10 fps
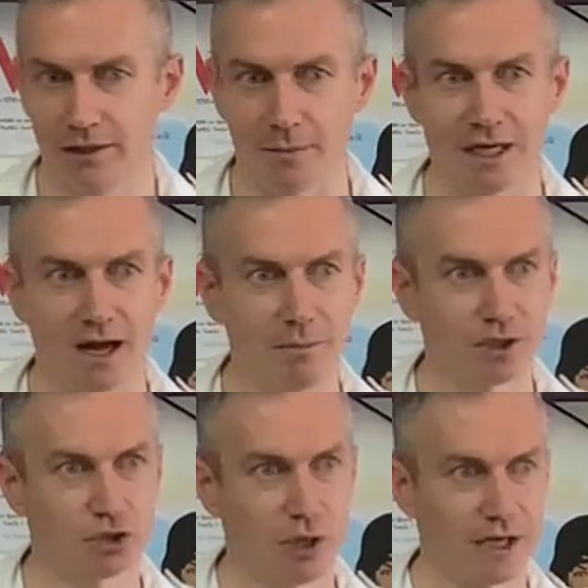I mean, how
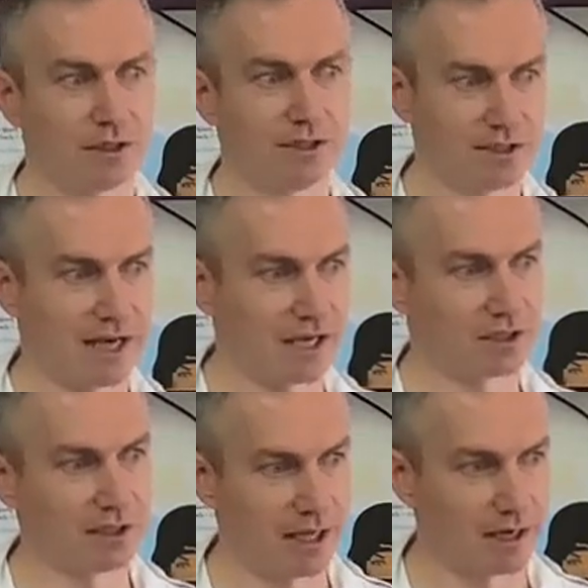much traction does it
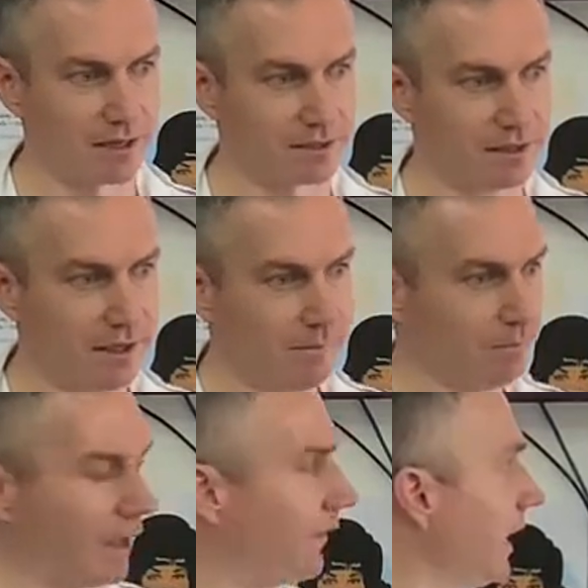actually get us?
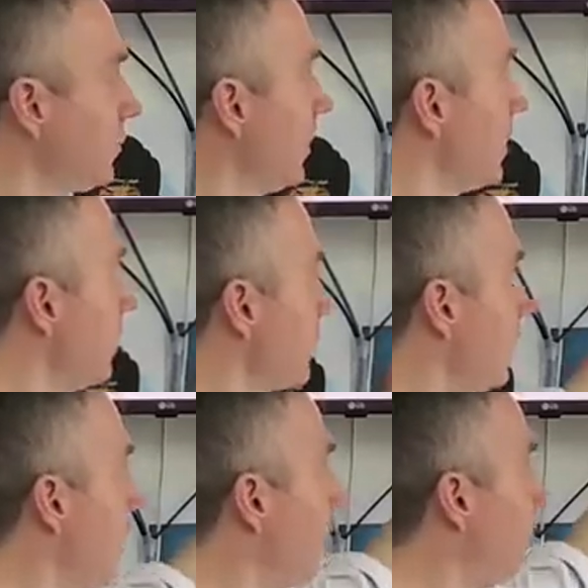And that's where I say there's a
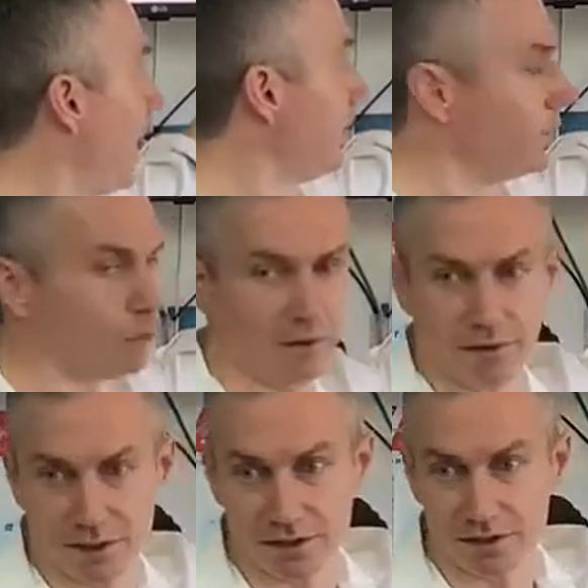lot of value when
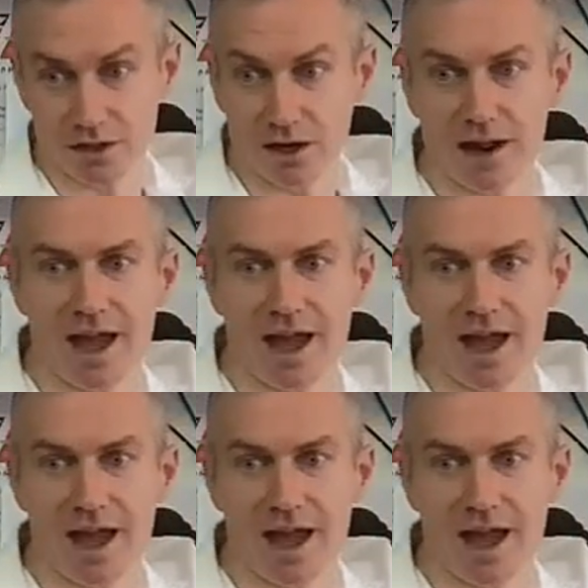this is done